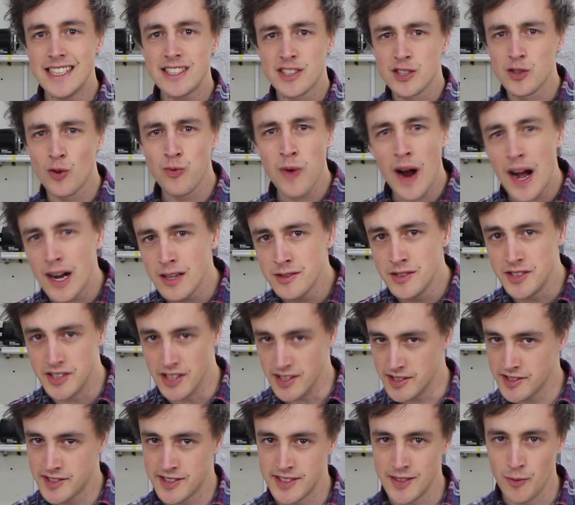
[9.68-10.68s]
It surrounds
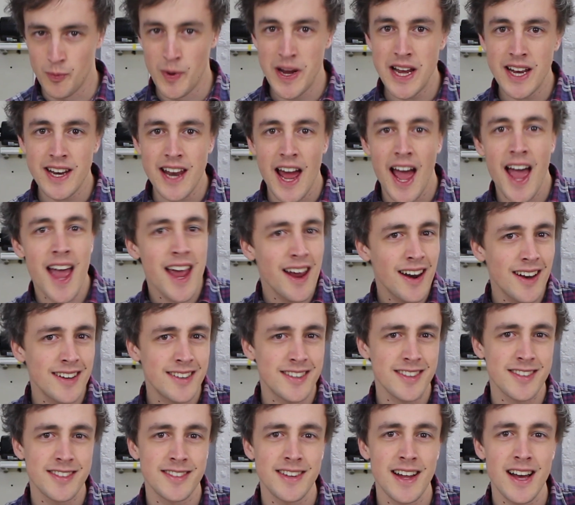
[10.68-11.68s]
us. We inhale
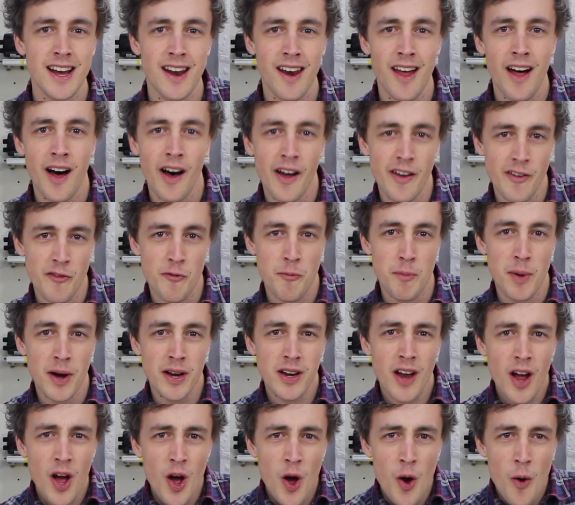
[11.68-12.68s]
it to stay alive,
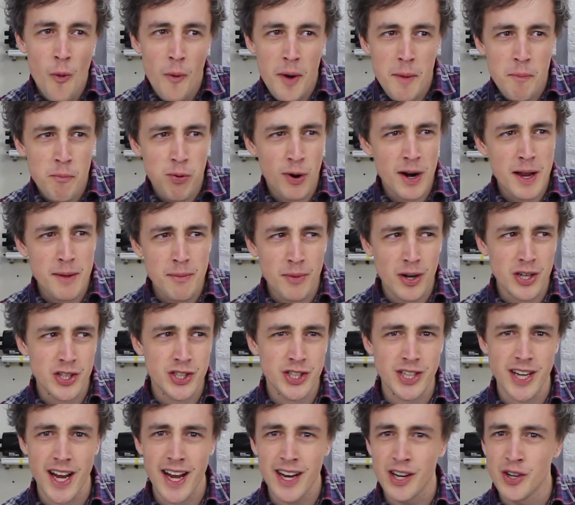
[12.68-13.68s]
but we pretty
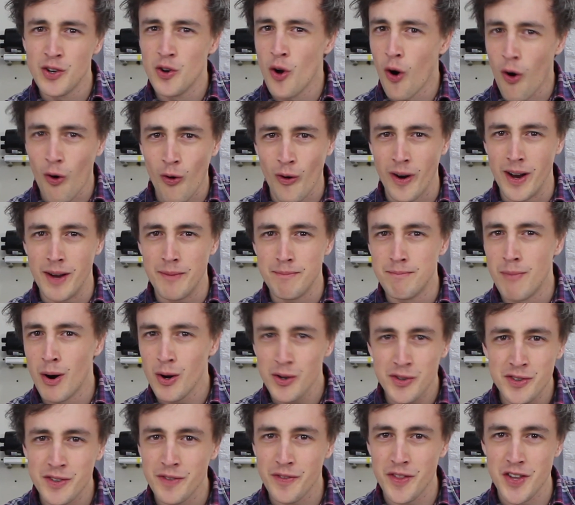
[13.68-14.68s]
much ignore it
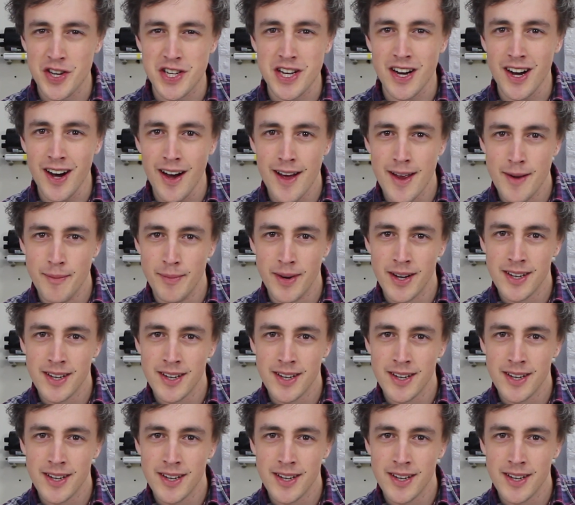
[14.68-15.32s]
most of the time.